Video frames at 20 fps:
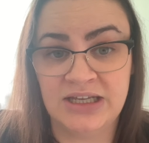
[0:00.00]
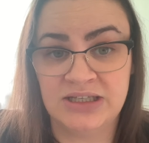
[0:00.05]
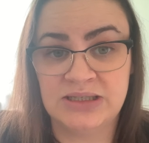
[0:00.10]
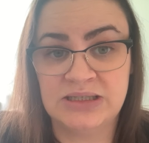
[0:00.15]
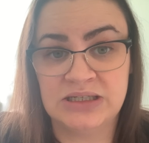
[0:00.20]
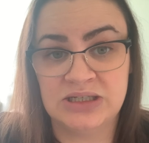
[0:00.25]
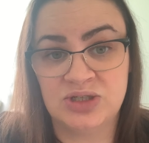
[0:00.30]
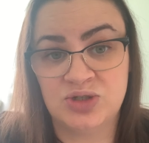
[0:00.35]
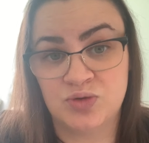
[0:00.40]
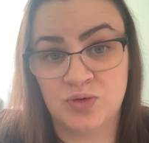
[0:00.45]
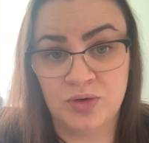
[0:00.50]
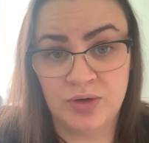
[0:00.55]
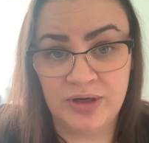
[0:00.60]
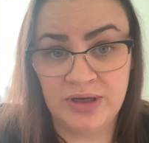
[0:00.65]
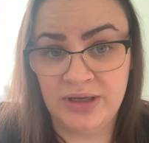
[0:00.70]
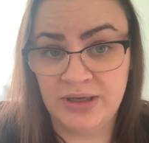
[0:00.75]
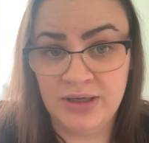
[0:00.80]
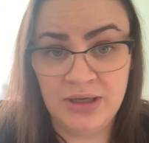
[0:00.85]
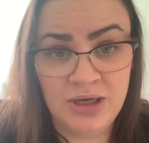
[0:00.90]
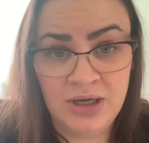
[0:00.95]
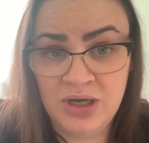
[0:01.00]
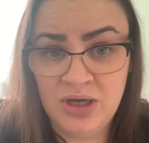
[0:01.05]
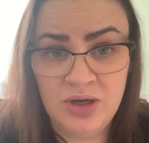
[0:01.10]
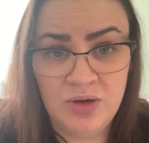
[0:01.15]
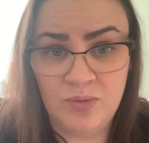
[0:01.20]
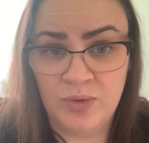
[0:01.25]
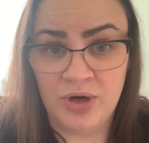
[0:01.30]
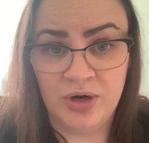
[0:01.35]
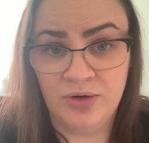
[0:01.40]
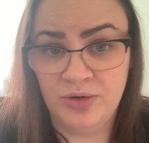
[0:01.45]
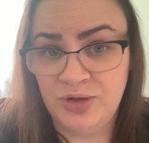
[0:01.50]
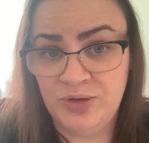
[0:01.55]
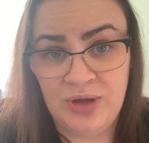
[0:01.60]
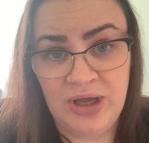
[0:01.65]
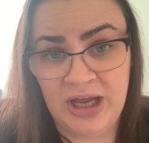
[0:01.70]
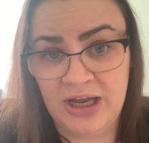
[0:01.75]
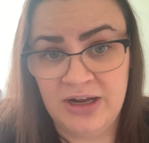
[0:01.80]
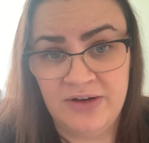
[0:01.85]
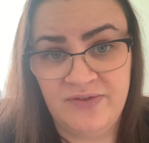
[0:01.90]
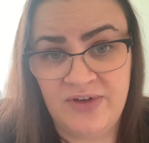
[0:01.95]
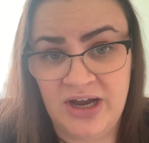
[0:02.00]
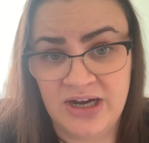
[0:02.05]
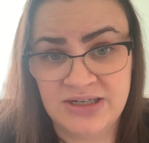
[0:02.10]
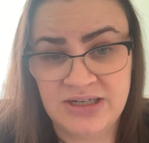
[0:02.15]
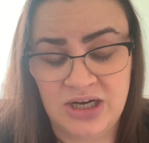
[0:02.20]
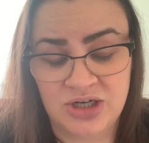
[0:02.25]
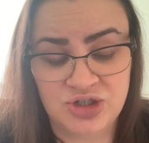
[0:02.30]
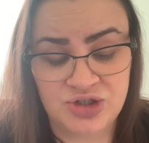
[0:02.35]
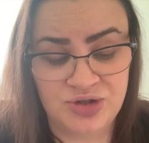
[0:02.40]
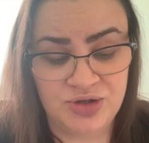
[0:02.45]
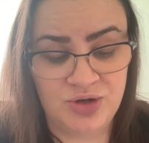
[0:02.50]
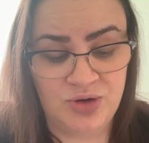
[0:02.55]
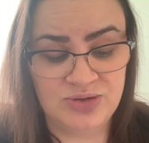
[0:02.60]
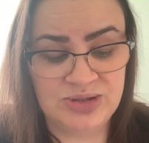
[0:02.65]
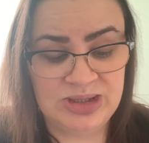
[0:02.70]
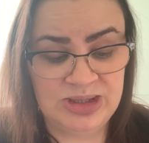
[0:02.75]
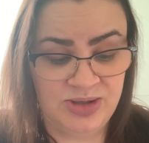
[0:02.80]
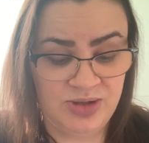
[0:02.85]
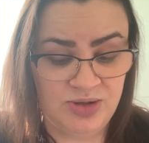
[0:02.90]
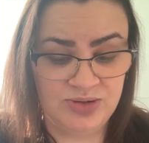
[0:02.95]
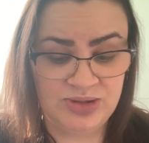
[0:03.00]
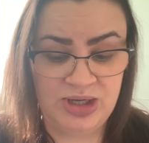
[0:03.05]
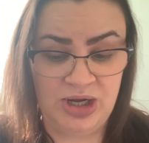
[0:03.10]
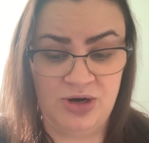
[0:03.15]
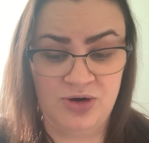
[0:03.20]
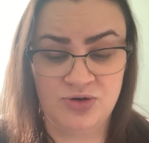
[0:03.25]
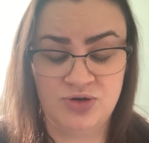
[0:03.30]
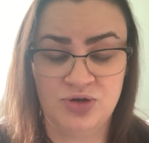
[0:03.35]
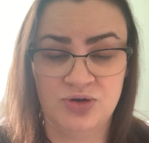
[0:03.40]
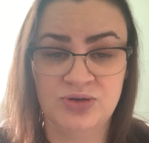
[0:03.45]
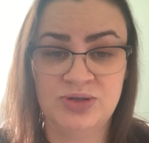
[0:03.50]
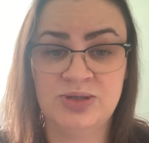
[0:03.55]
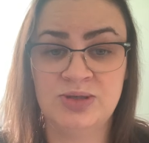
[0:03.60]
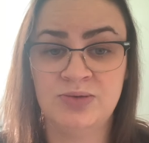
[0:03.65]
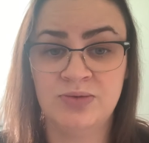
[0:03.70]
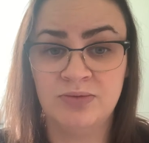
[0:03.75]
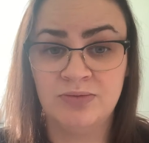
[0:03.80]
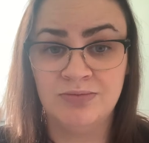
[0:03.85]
It's a story where you can, in fact, actually go see those characters.